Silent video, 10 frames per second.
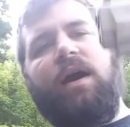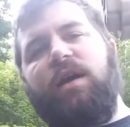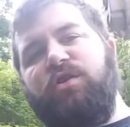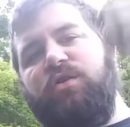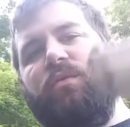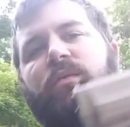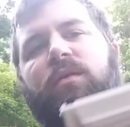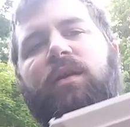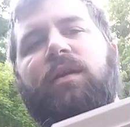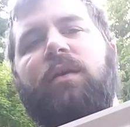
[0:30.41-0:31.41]
I shoot
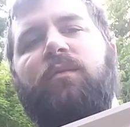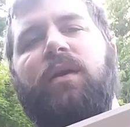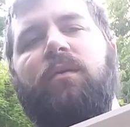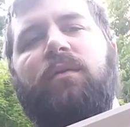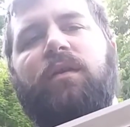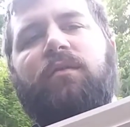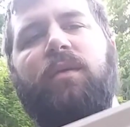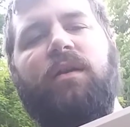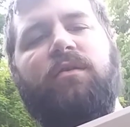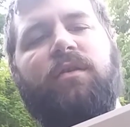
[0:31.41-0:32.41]
10 times better with this.
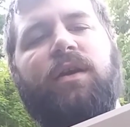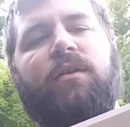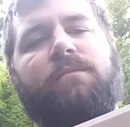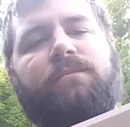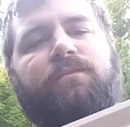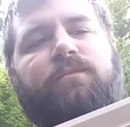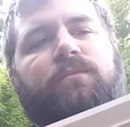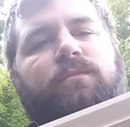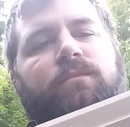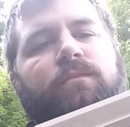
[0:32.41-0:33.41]
Better trigger,
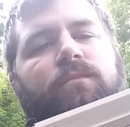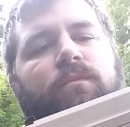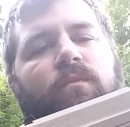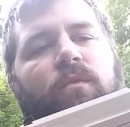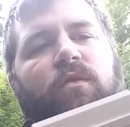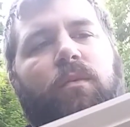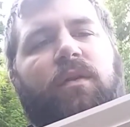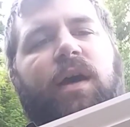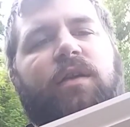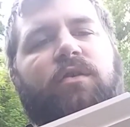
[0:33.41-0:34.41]
super
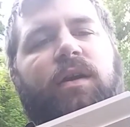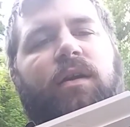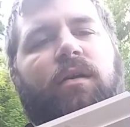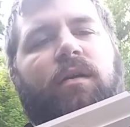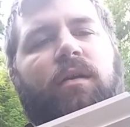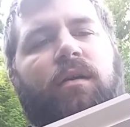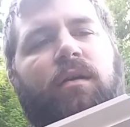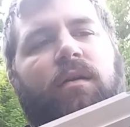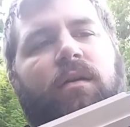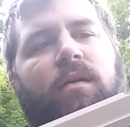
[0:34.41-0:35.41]
light trigger,
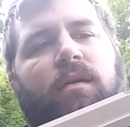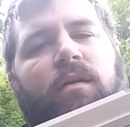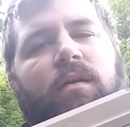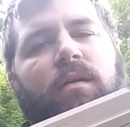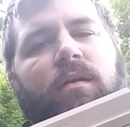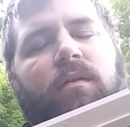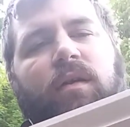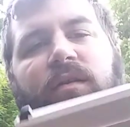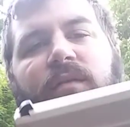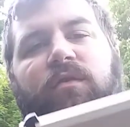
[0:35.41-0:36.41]

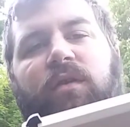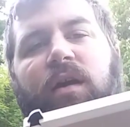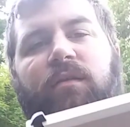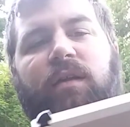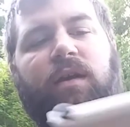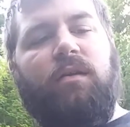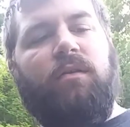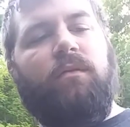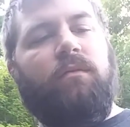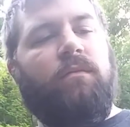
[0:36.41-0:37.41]
and it's even just got standard
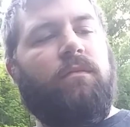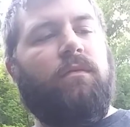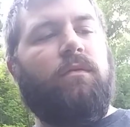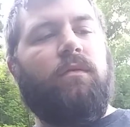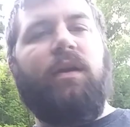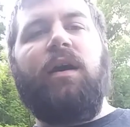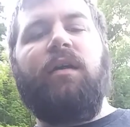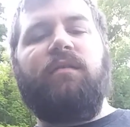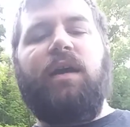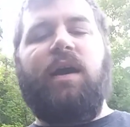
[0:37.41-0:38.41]

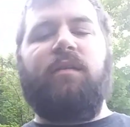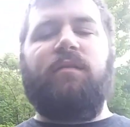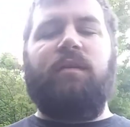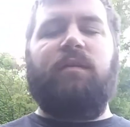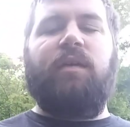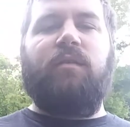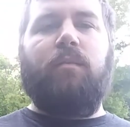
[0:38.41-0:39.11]
3-dot sights. This has